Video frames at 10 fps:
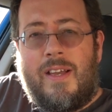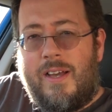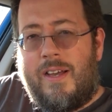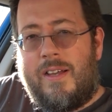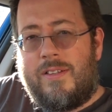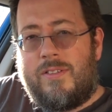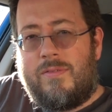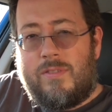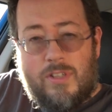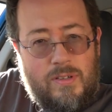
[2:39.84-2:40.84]

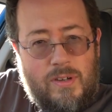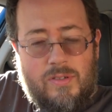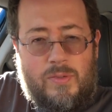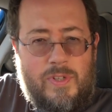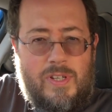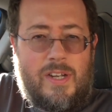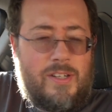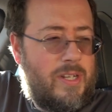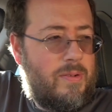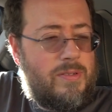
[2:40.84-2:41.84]
to Octopus
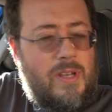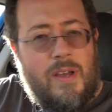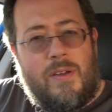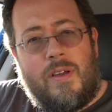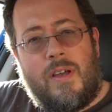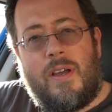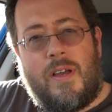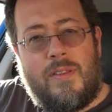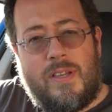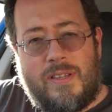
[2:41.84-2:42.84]
Energy. So
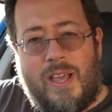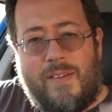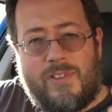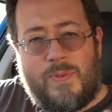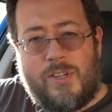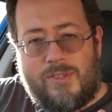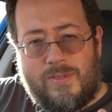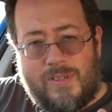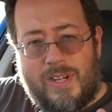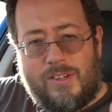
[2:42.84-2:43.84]
they have a
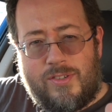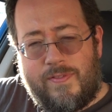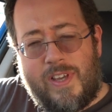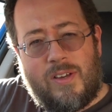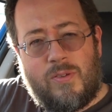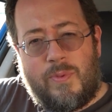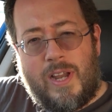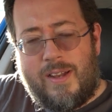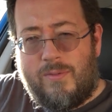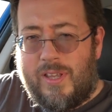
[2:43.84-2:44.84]
special electric vehicle
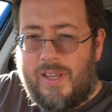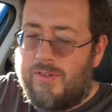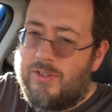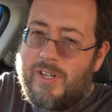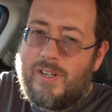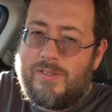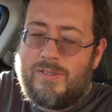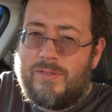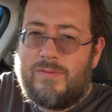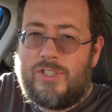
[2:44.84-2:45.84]
plan where you can
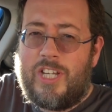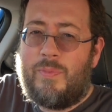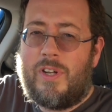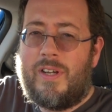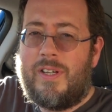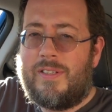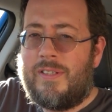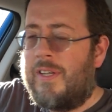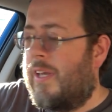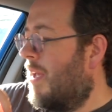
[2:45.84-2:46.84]
charge cheap at night.
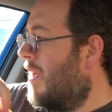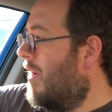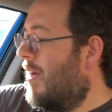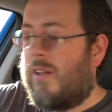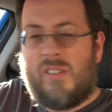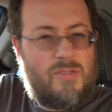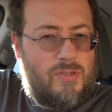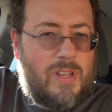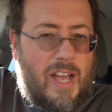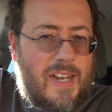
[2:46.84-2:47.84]
I'll go
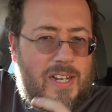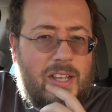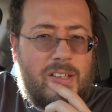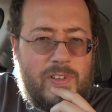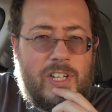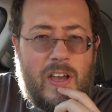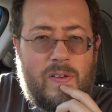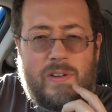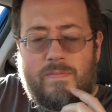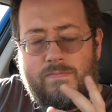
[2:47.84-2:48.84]
through that in another
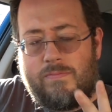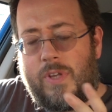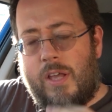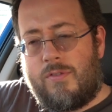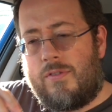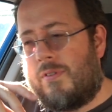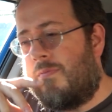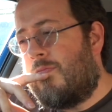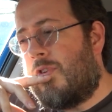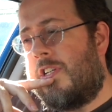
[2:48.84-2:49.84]
video and go through
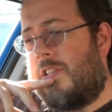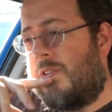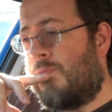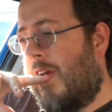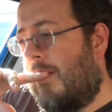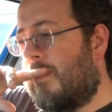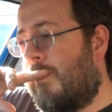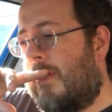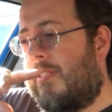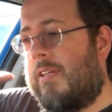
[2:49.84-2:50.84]
some prices perhaps,
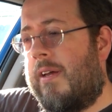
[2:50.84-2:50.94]
but